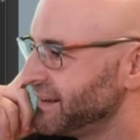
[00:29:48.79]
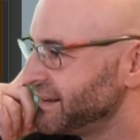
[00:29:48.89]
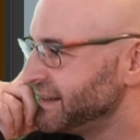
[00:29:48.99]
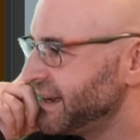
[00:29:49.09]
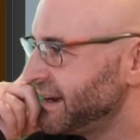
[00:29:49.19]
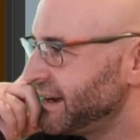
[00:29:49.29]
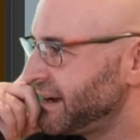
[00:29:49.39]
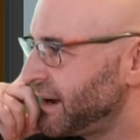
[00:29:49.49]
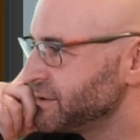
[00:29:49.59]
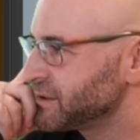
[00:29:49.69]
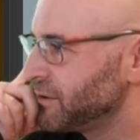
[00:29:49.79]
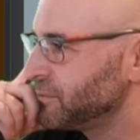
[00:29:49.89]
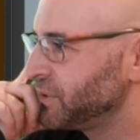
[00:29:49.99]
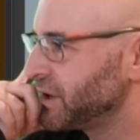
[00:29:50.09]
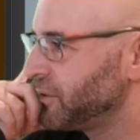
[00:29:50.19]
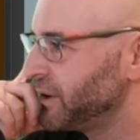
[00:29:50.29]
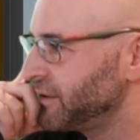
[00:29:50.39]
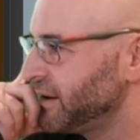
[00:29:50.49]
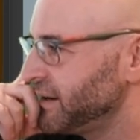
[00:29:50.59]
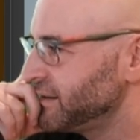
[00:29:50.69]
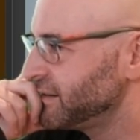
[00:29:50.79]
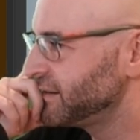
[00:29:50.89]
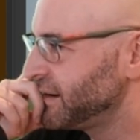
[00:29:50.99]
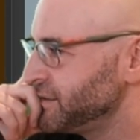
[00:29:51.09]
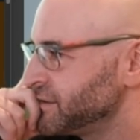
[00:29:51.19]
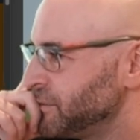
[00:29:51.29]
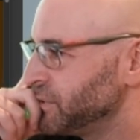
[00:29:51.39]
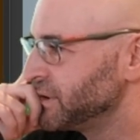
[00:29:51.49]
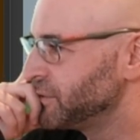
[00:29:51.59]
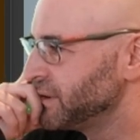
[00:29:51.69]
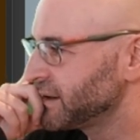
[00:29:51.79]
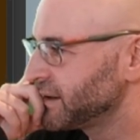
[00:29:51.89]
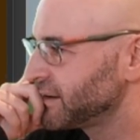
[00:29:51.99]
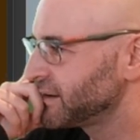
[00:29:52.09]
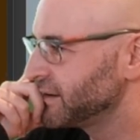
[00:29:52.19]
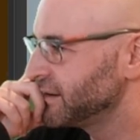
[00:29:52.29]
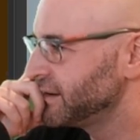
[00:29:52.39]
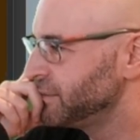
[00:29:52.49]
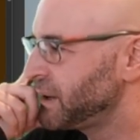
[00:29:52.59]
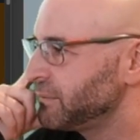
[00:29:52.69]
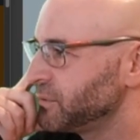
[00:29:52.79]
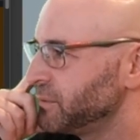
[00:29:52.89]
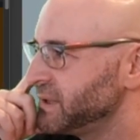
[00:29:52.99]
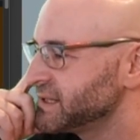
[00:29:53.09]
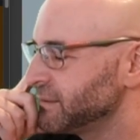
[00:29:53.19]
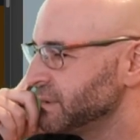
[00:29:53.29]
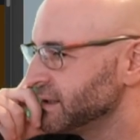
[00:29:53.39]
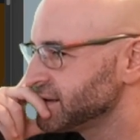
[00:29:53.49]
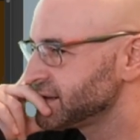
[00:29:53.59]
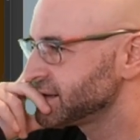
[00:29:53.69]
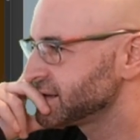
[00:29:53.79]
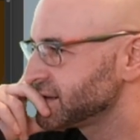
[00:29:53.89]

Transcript: Yeah, I was going pretty quick, right? I was going pretty quick. It probably would be 10 minutes.